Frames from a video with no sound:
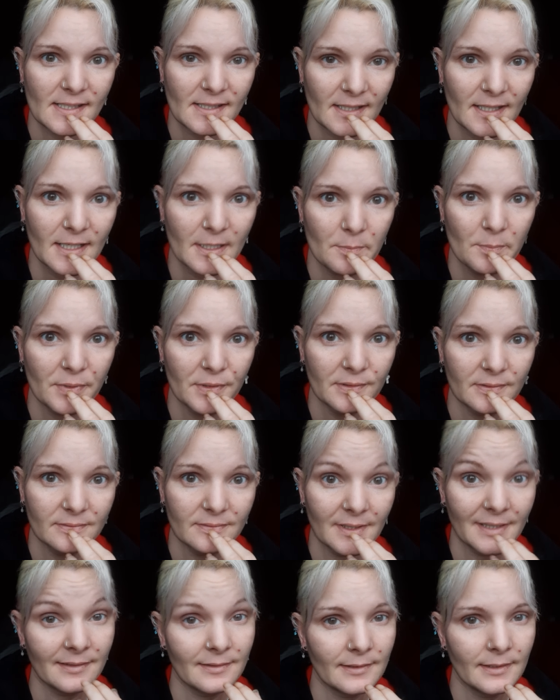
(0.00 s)
sleep,
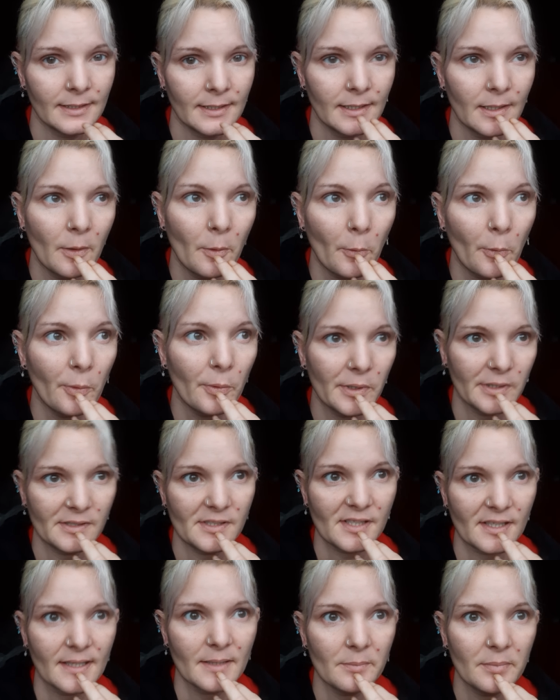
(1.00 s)
what
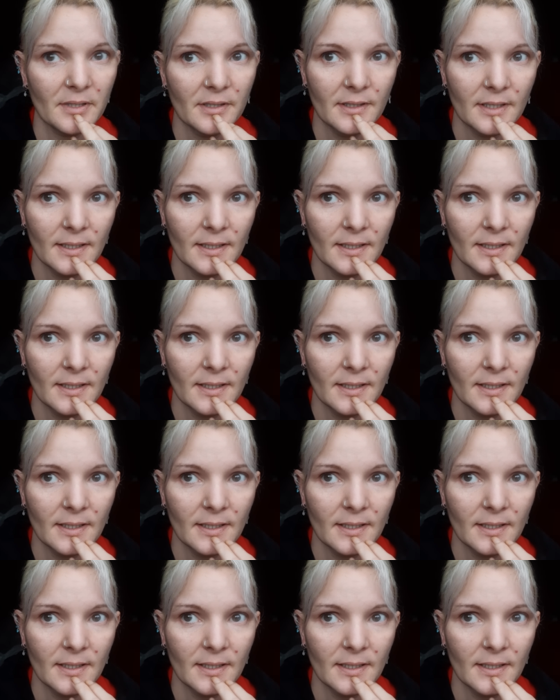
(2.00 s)
sleep?